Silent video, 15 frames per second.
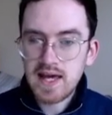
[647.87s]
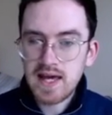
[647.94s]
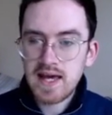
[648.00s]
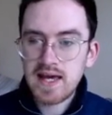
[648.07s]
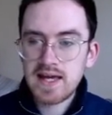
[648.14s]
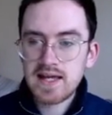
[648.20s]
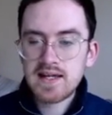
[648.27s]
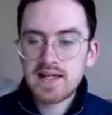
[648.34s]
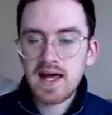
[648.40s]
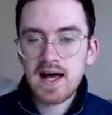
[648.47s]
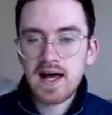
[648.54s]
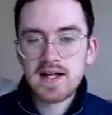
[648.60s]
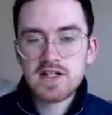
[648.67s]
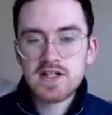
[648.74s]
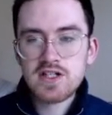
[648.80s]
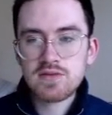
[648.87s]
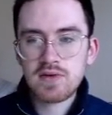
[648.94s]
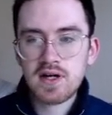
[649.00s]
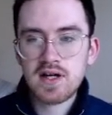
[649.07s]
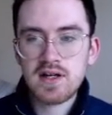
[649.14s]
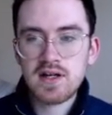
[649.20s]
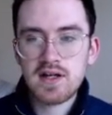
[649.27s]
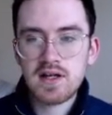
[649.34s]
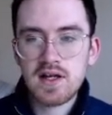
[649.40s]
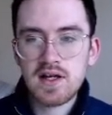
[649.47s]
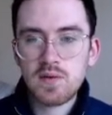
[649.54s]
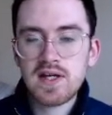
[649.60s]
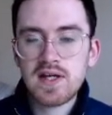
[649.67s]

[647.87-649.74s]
In algebra, we can